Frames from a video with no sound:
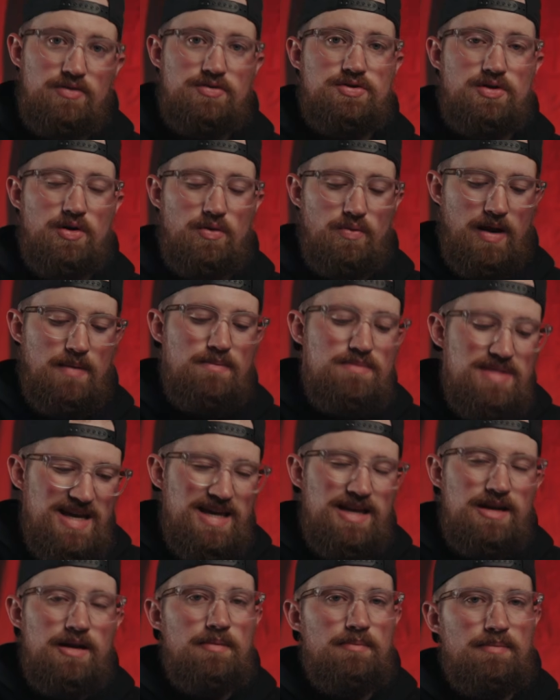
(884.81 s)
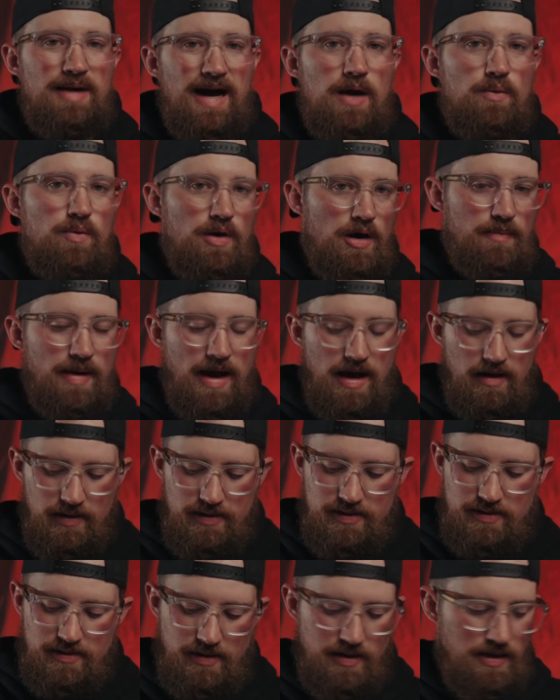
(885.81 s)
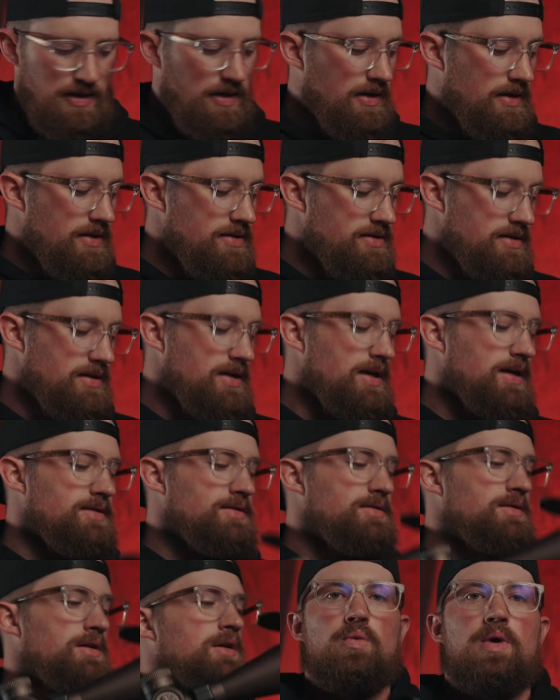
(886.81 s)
So what I mean by well-balanced is this.